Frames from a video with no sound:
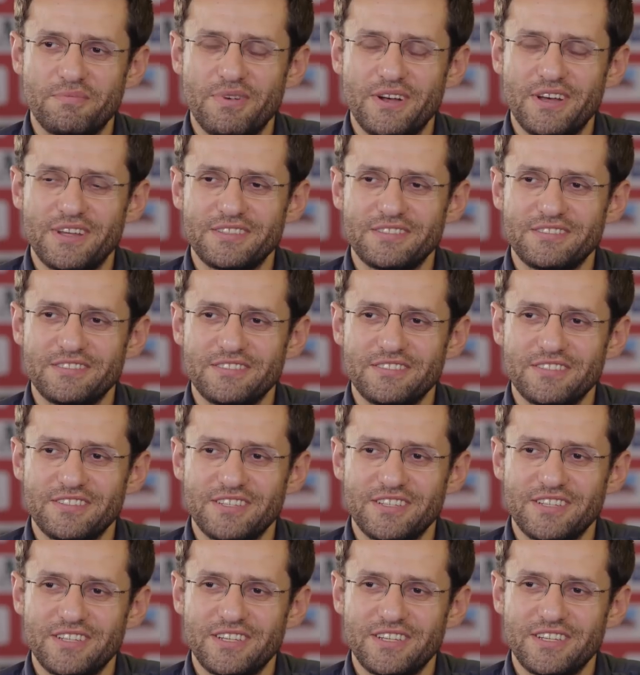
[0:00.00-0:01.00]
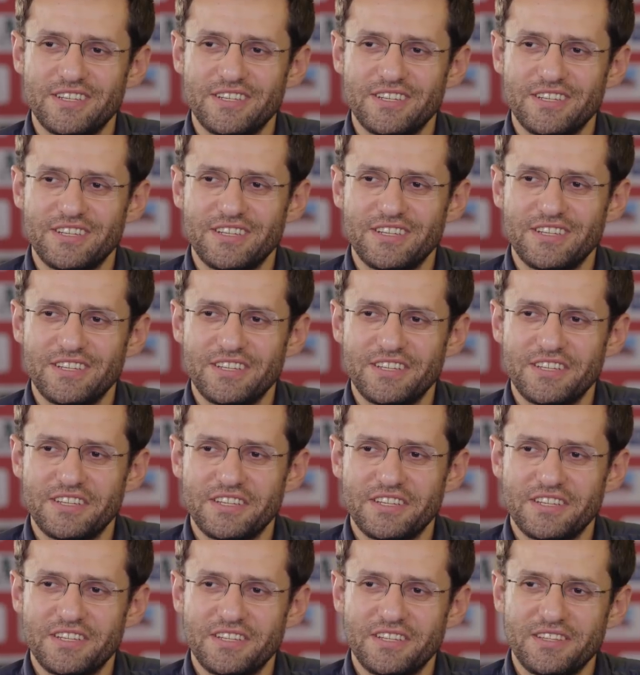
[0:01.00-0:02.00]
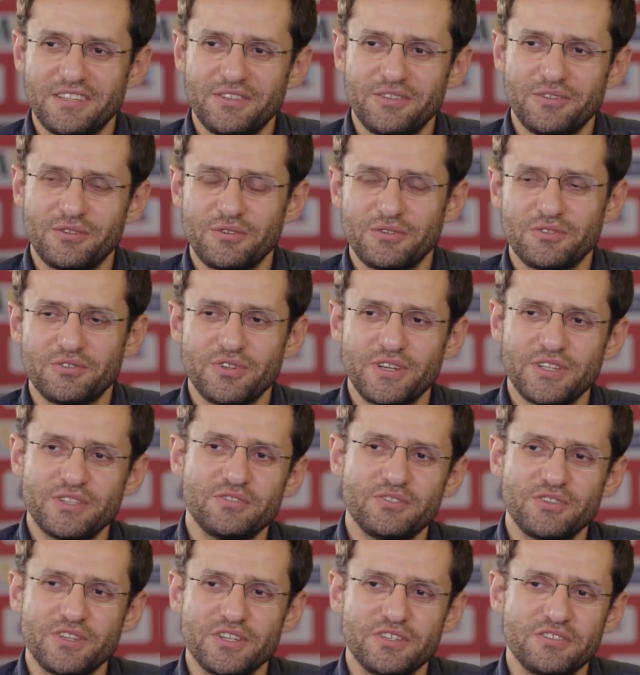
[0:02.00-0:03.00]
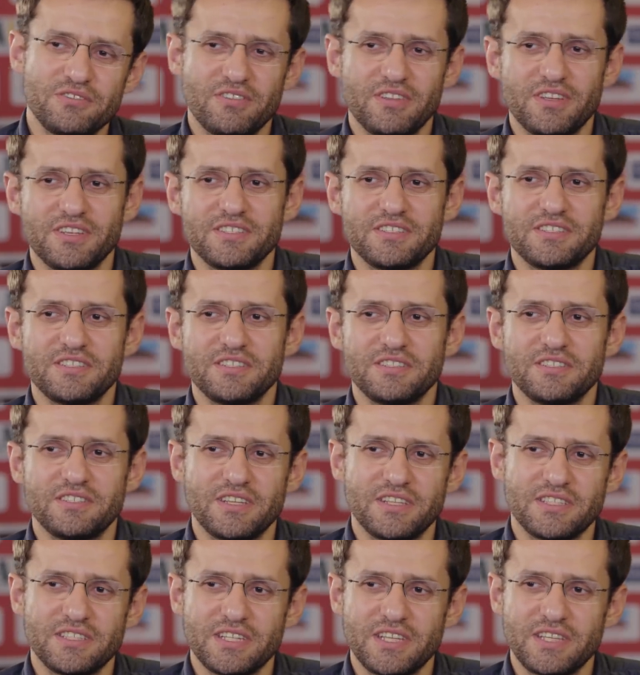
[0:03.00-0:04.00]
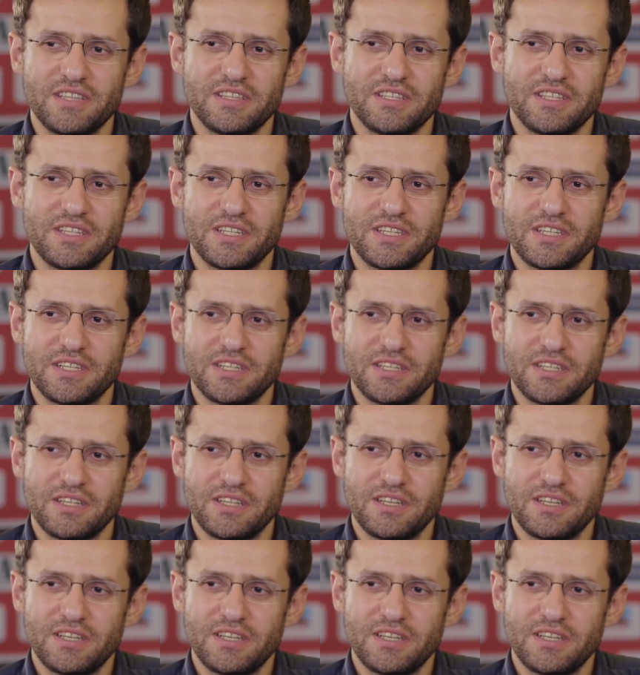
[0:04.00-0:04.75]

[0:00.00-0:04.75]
but uh, you know, you try to change things, and and then uh,